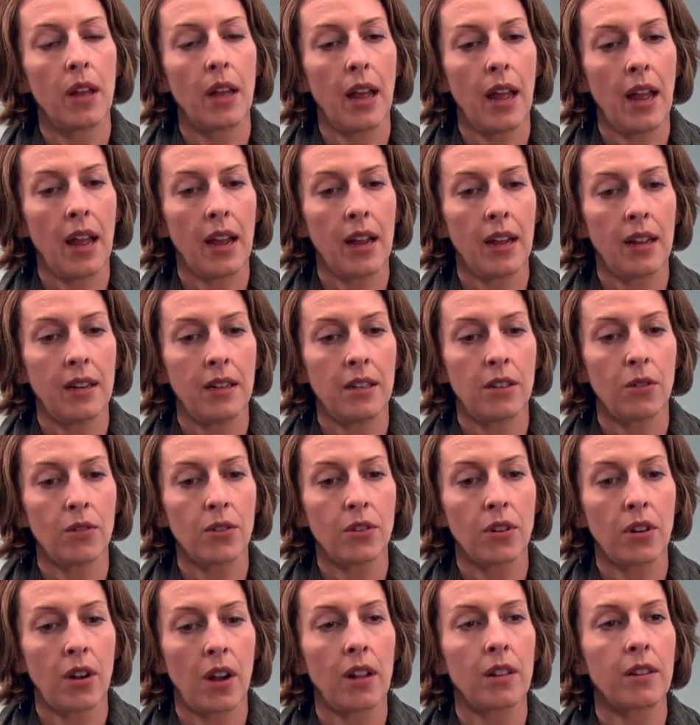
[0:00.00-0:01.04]
And those
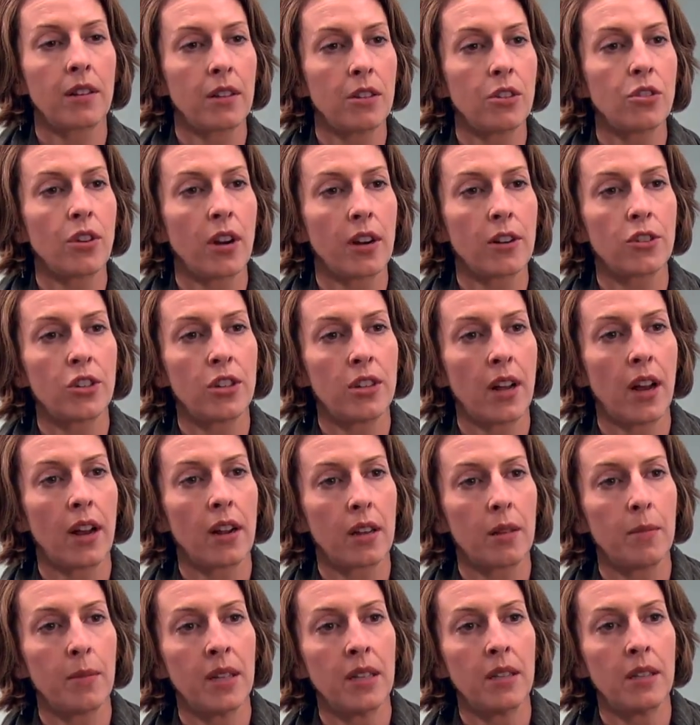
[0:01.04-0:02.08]
are called construction
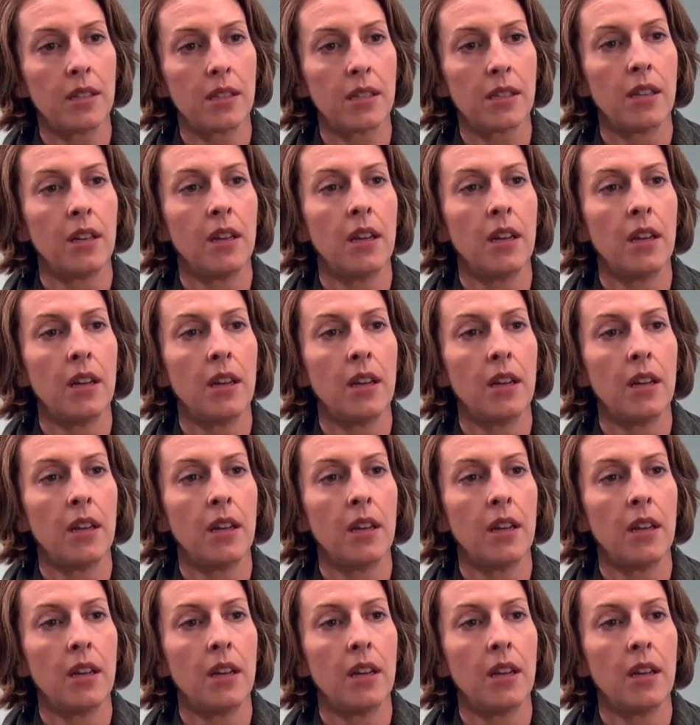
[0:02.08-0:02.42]
documents.